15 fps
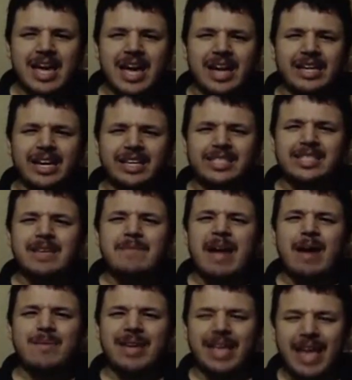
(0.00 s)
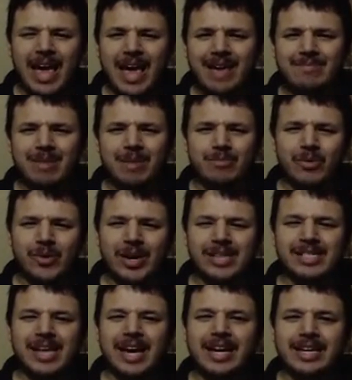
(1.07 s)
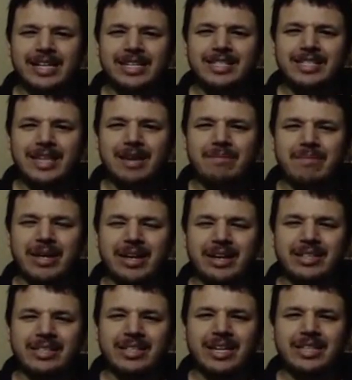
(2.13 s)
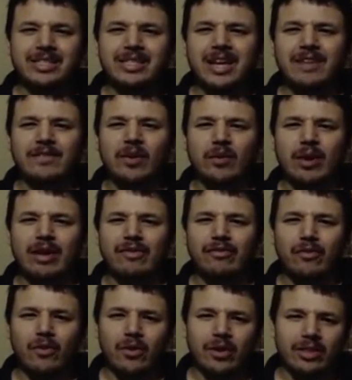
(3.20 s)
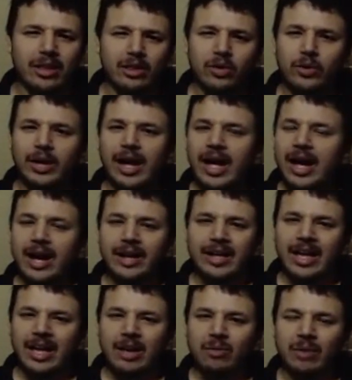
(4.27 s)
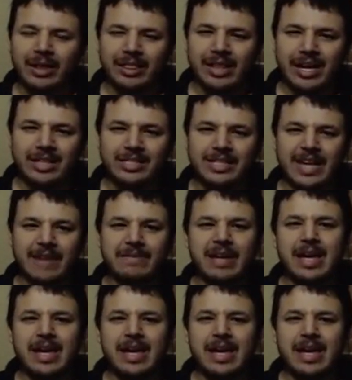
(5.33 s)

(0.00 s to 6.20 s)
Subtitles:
and yet somehow became more antagonistic because instead of going for the Lukahani he went last time,